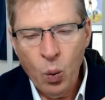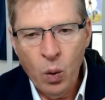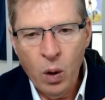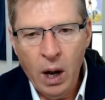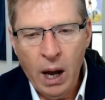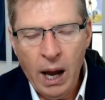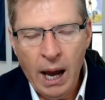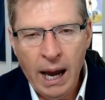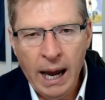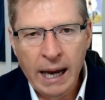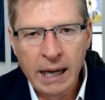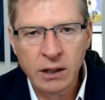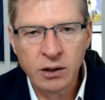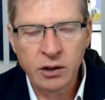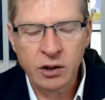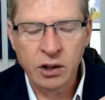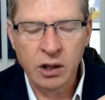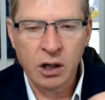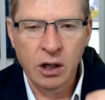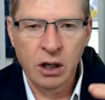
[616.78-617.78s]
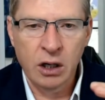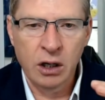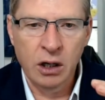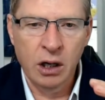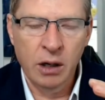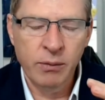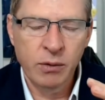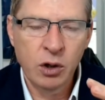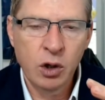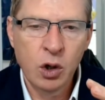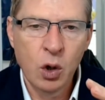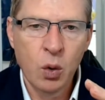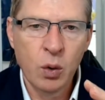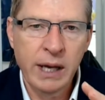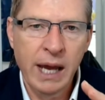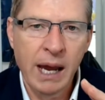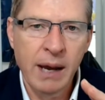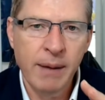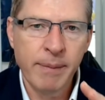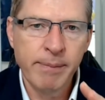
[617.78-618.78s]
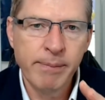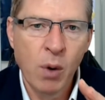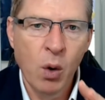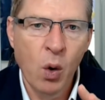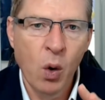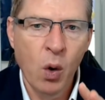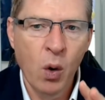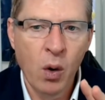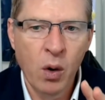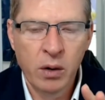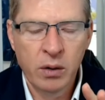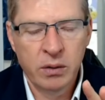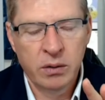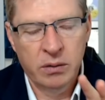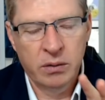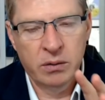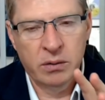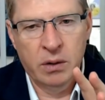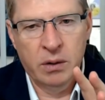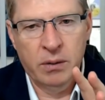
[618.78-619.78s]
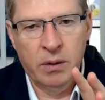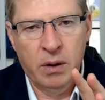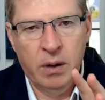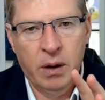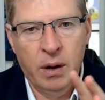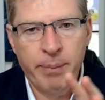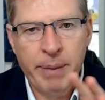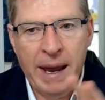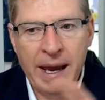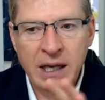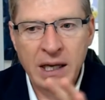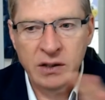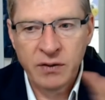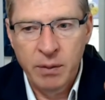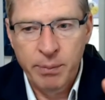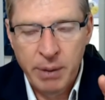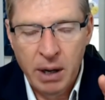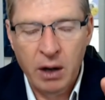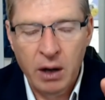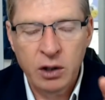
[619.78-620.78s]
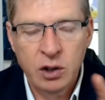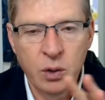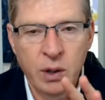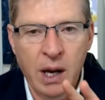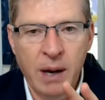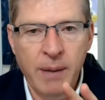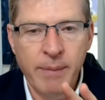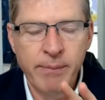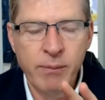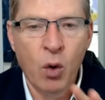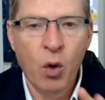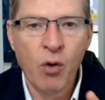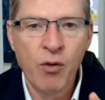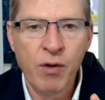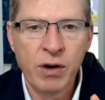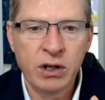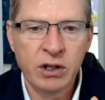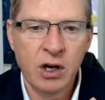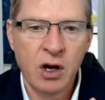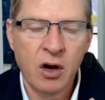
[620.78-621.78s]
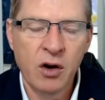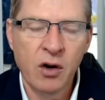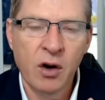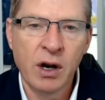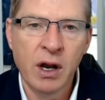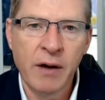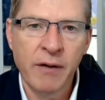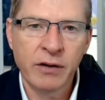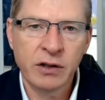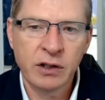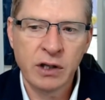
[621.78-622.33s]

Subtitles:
and you'll get more bangs for your bucks, you'll get more return on it.